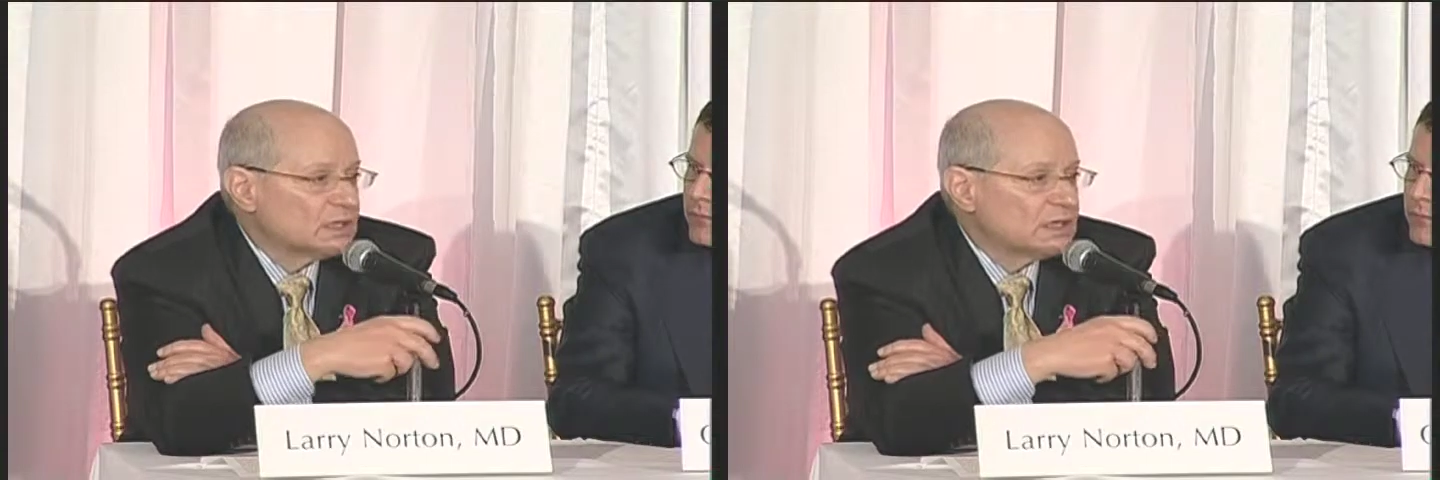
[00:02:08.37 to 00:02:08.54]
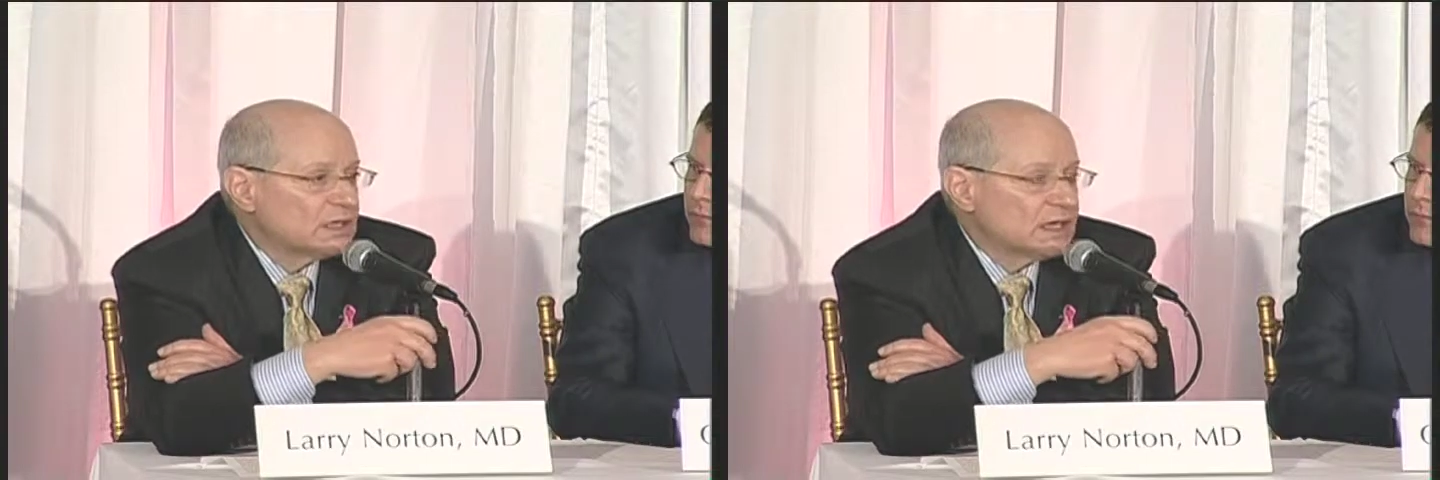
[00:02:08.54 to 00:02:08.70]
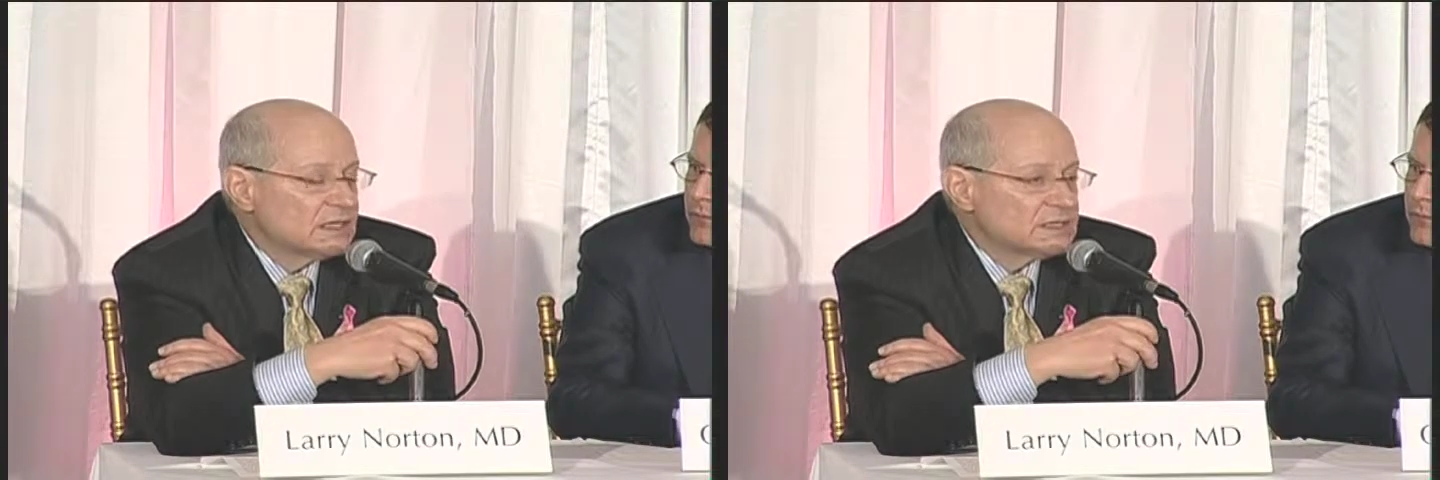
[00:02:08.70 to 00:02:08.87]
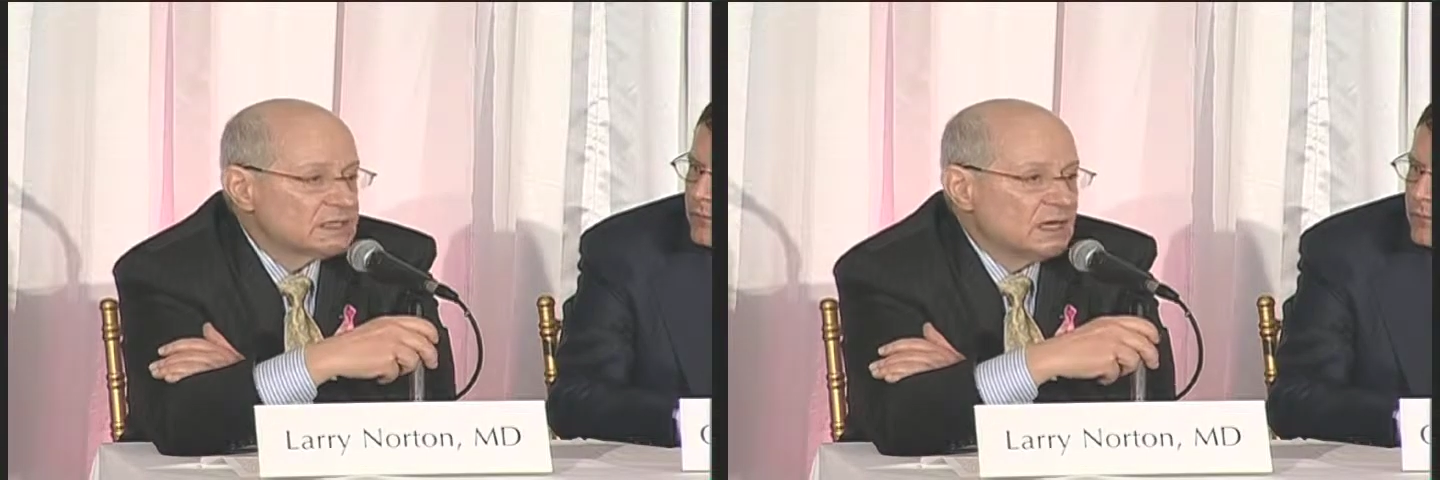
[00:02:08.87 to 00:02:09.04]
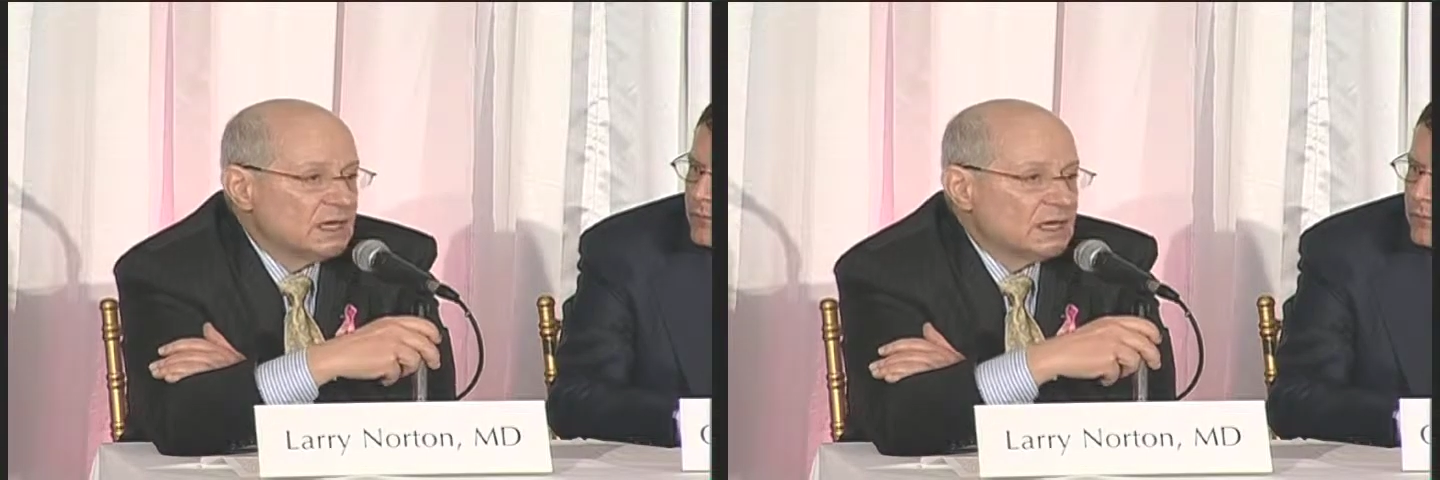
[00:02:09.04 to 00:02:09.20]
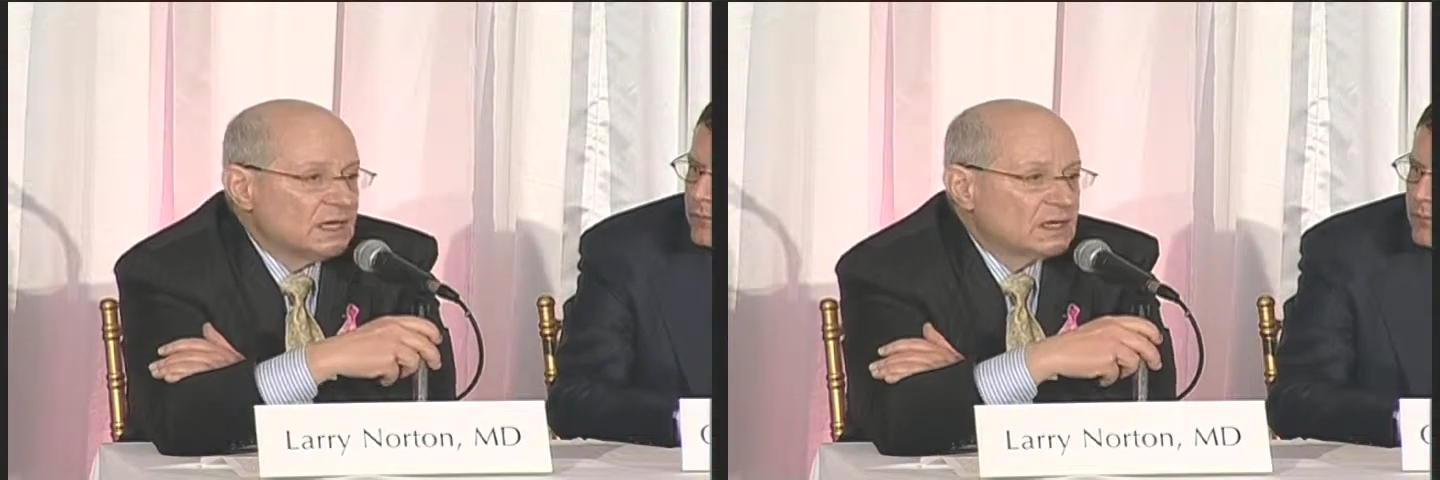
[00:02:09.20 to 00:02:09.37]
that has
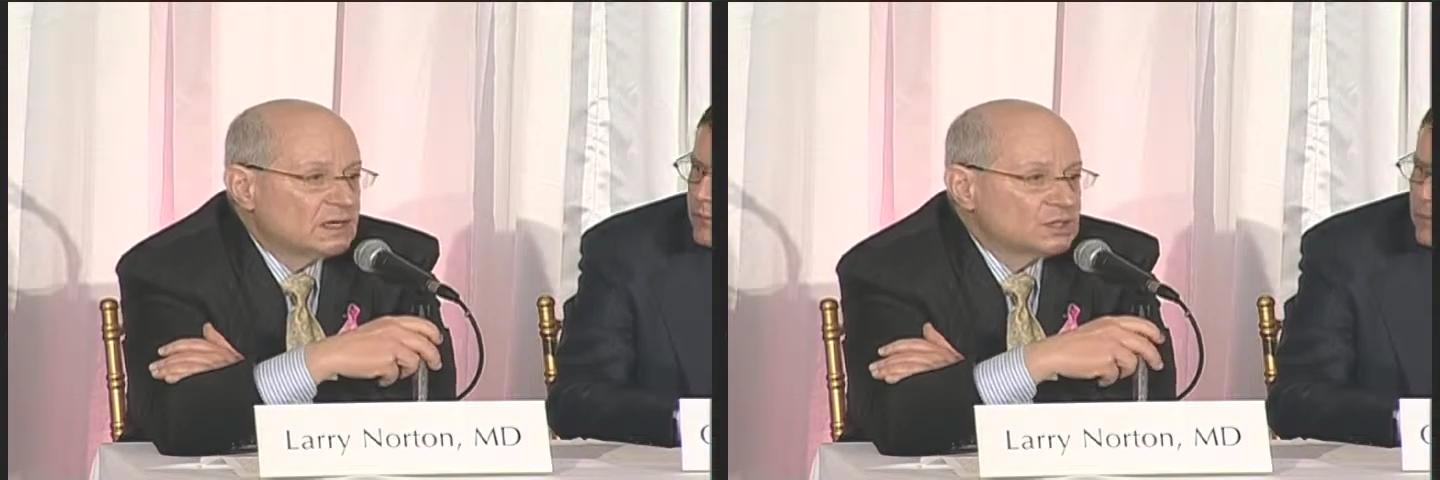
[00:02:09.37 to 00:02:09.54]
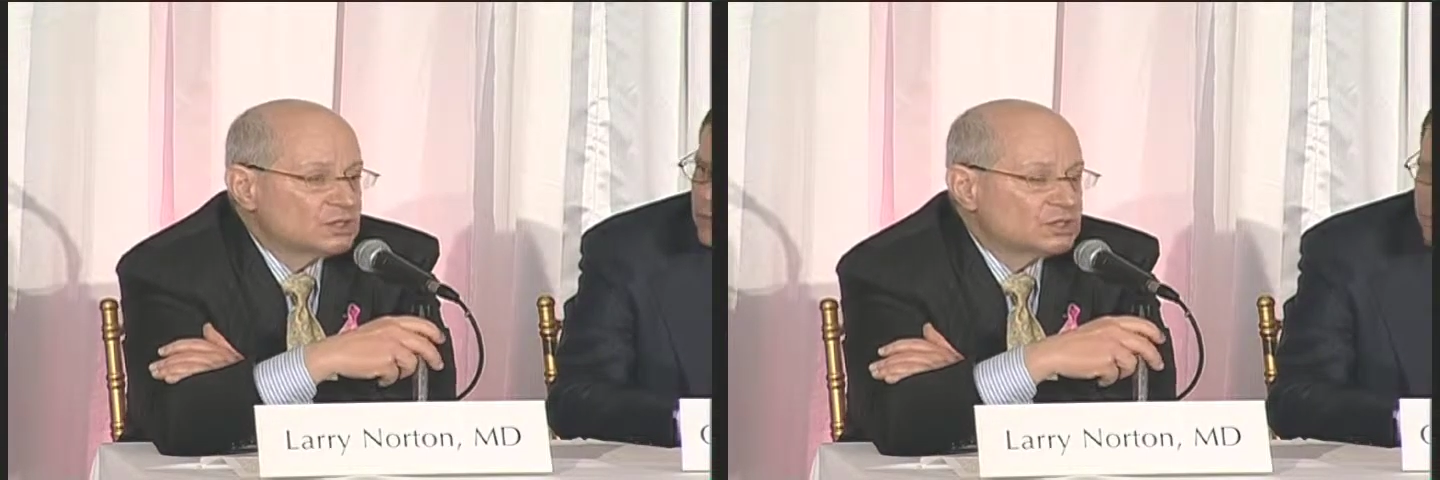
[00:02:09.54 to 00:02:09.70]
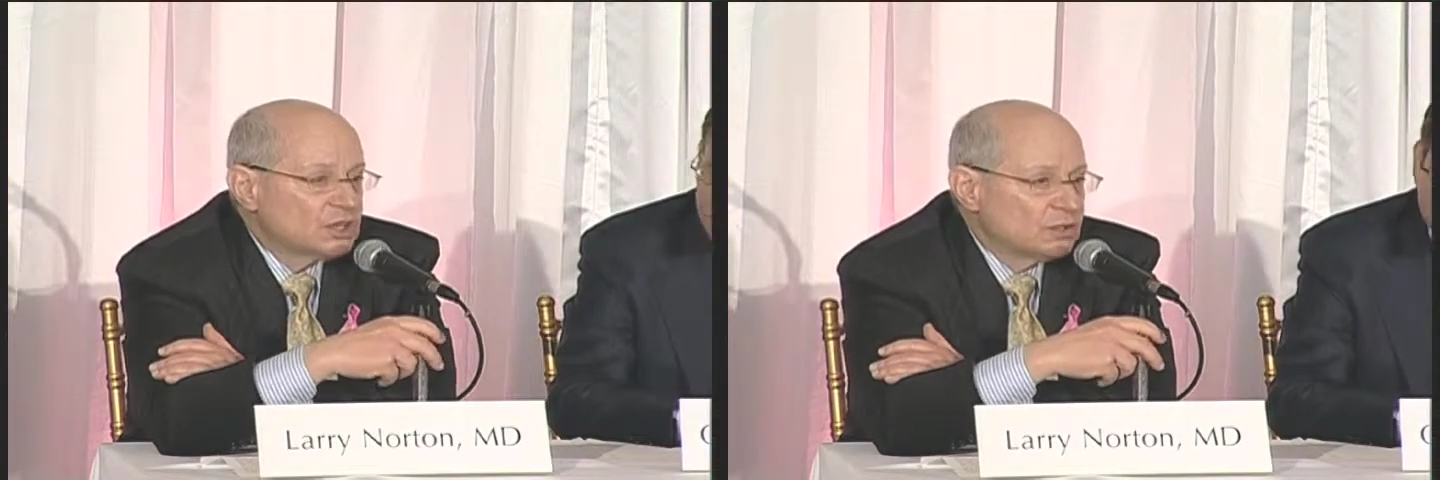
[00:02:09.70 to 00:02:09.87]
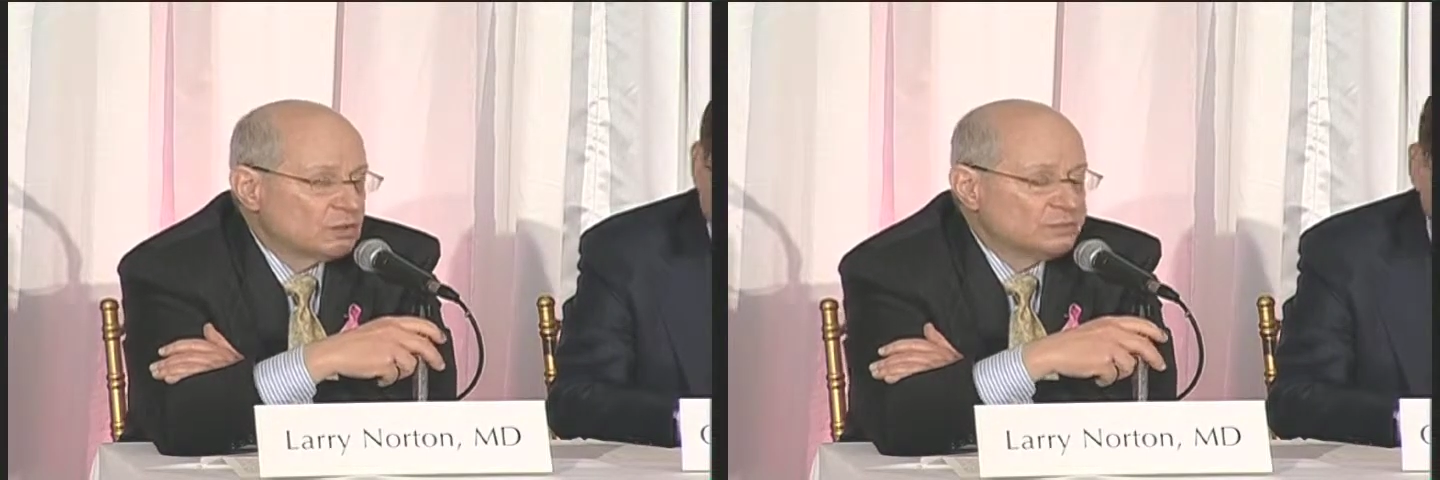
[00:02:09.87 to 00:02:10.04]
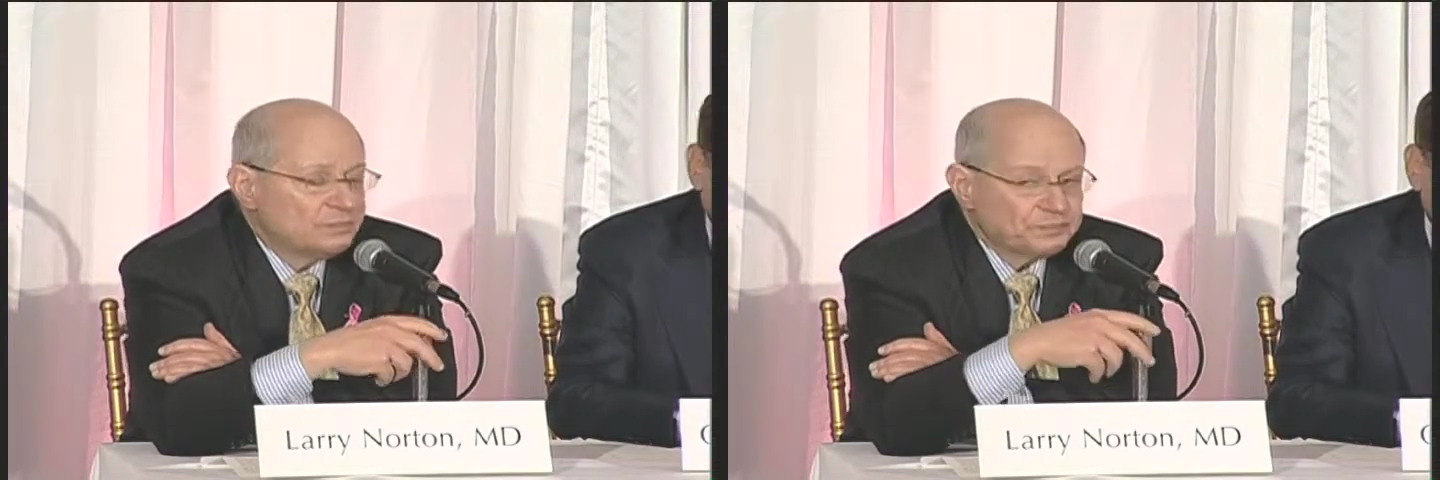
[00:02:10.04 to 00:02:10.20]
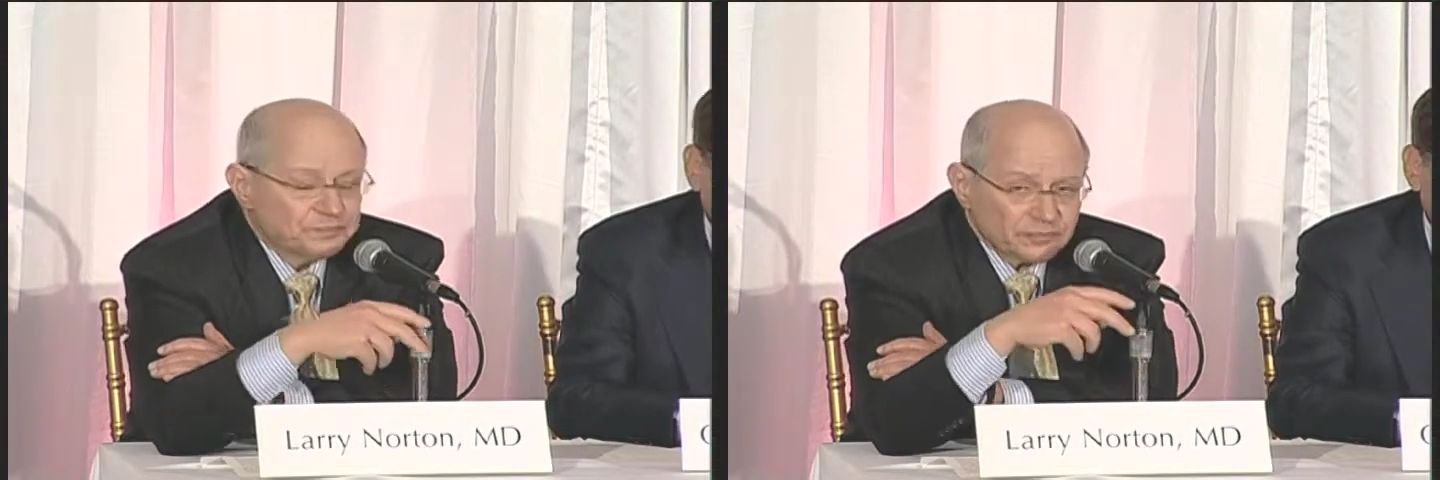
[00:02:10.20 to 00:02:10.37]
uh, shown